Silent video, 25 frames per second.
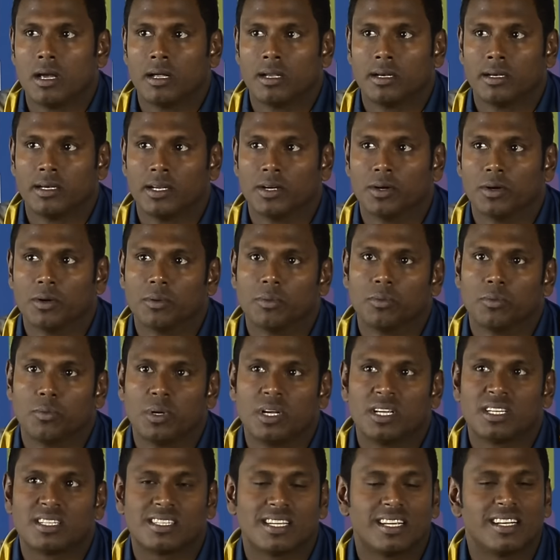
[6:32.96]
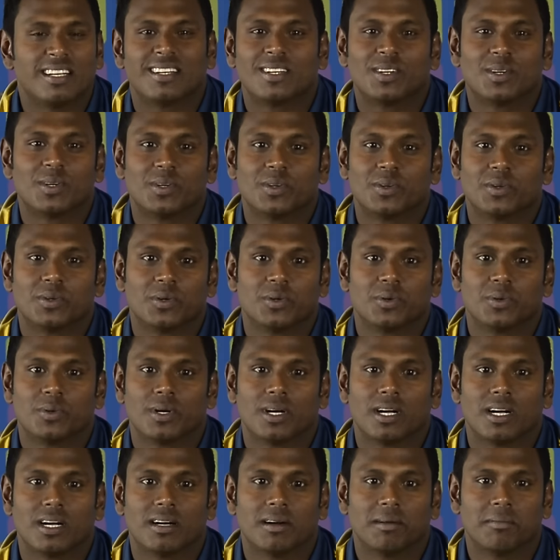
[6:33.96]
no, we still don't know,
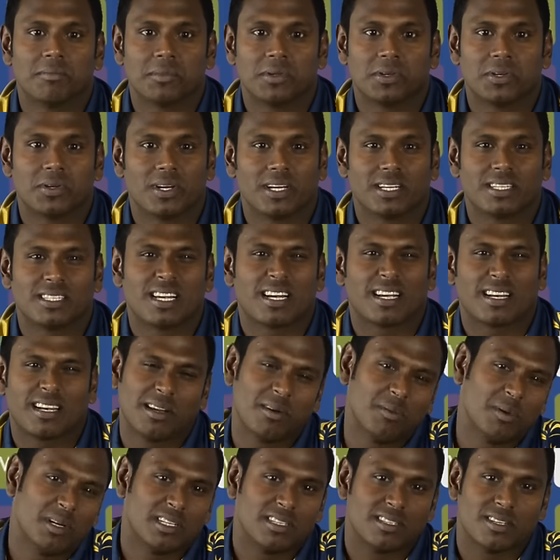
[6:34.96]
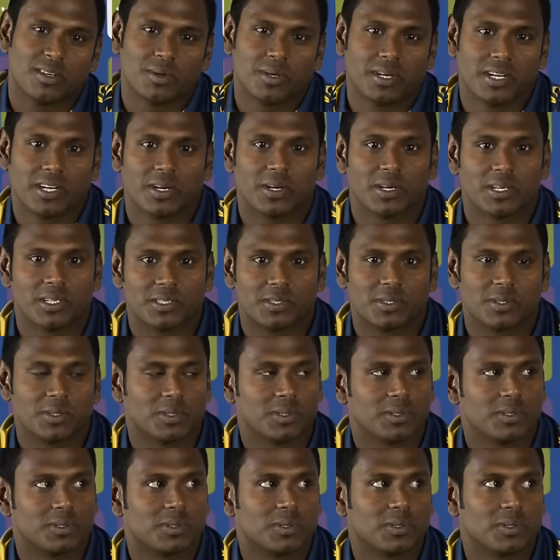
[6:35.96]
um, you know, exactly what's going on.
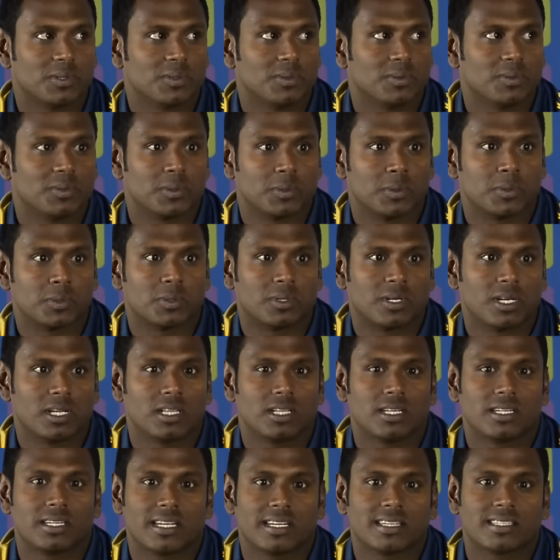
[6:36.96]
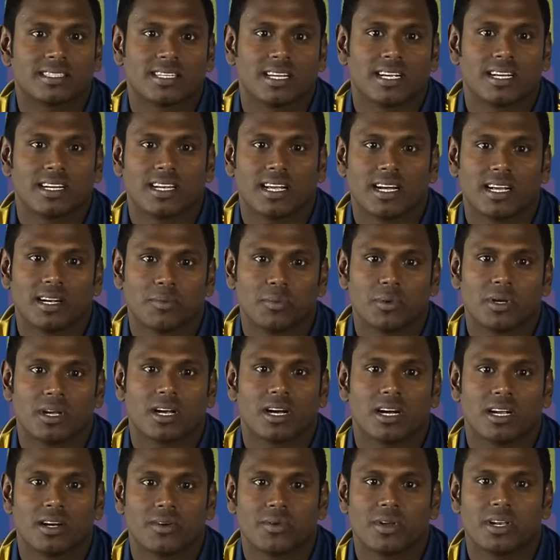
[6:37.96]
So, so till the tests are done, we
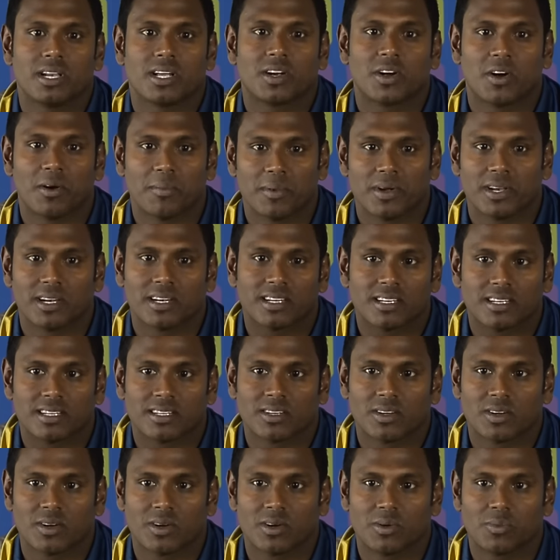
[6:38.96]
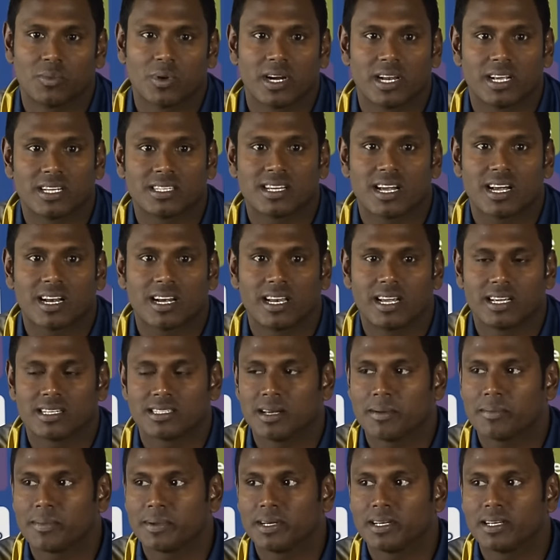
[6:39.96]
can't really comment on what exactly has
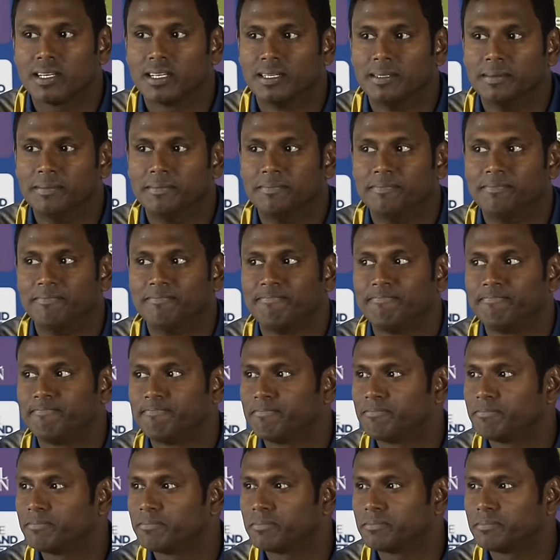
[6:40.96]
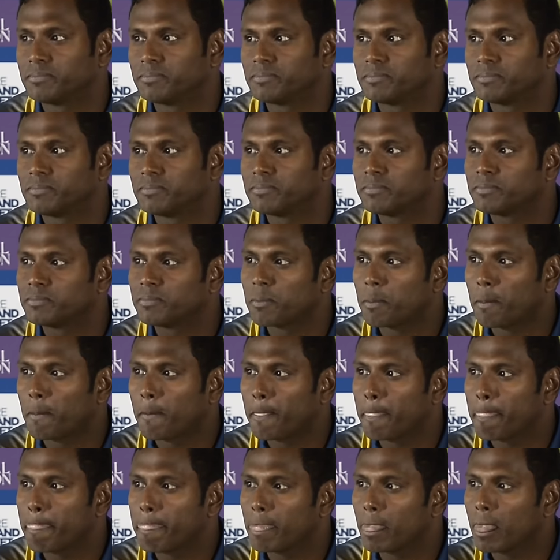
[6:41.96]
happened. Just on, on the
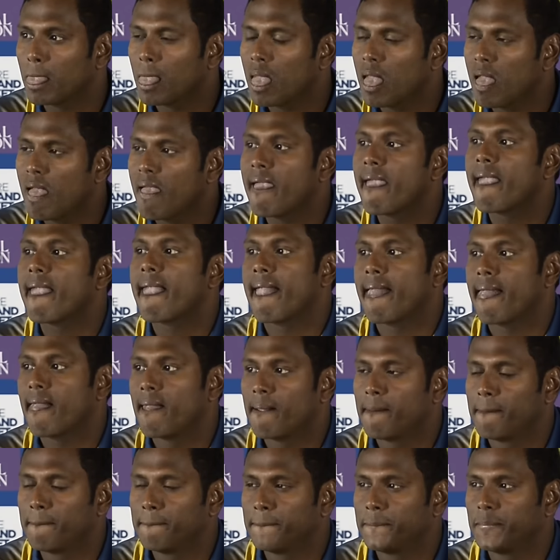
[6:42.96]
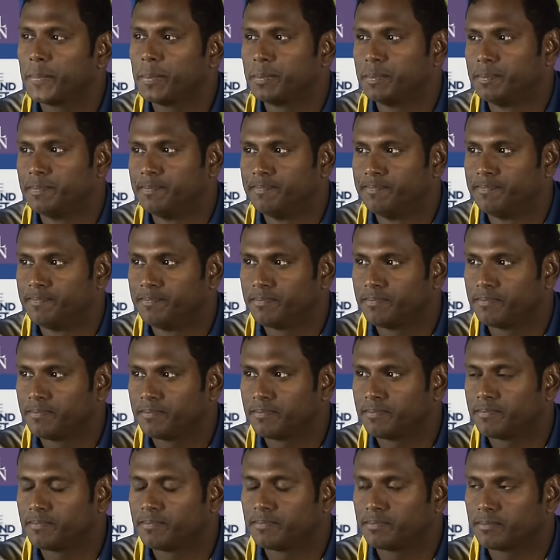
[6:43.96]
series itself, like two years ago there
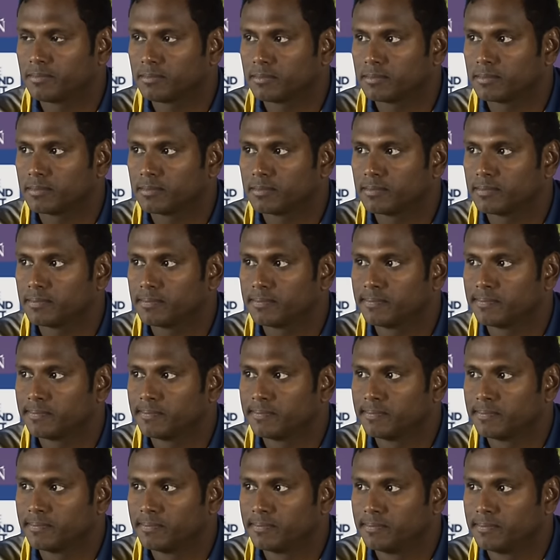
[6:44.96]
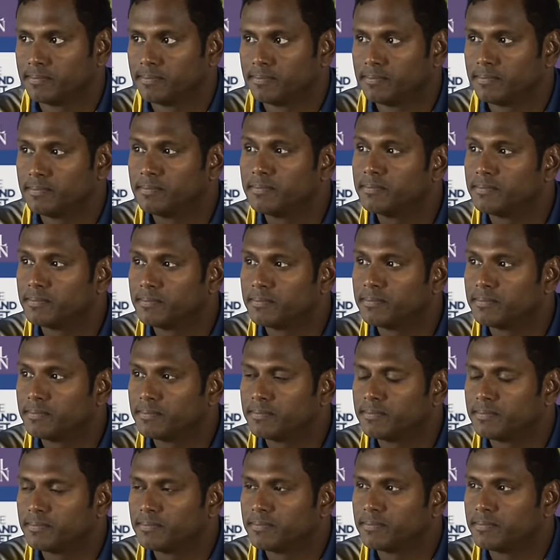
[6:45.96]
was the England One Day
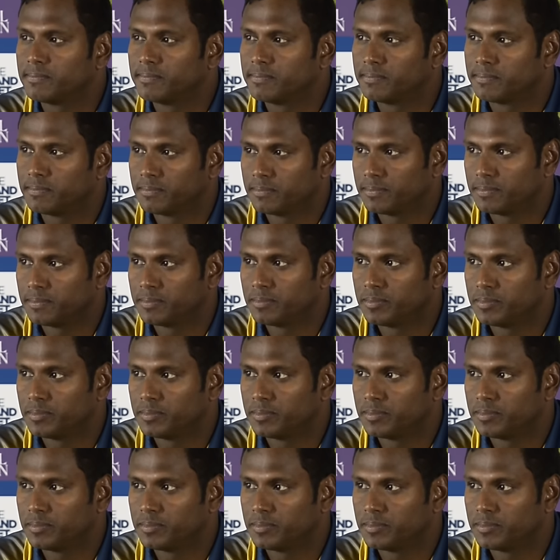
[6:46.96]
series here, and